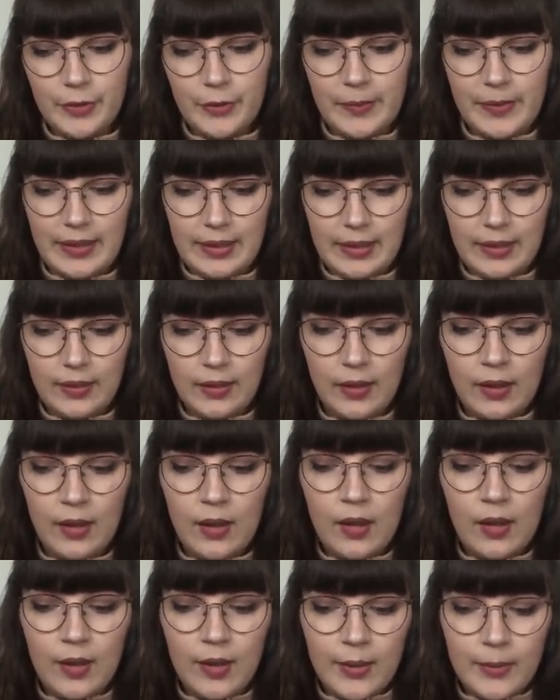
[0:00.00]
to be
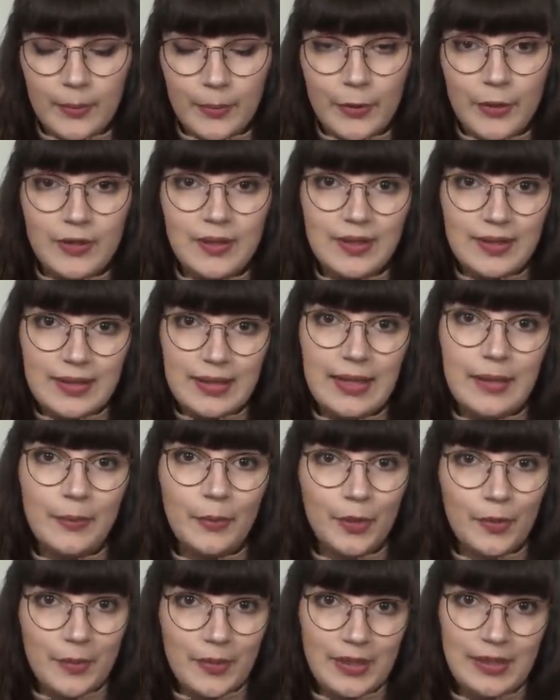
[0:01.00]
put to
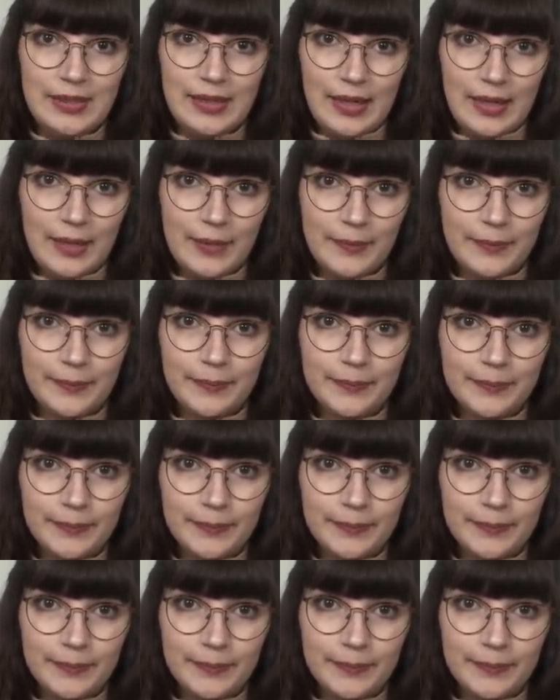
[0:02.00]
sleep on Monday.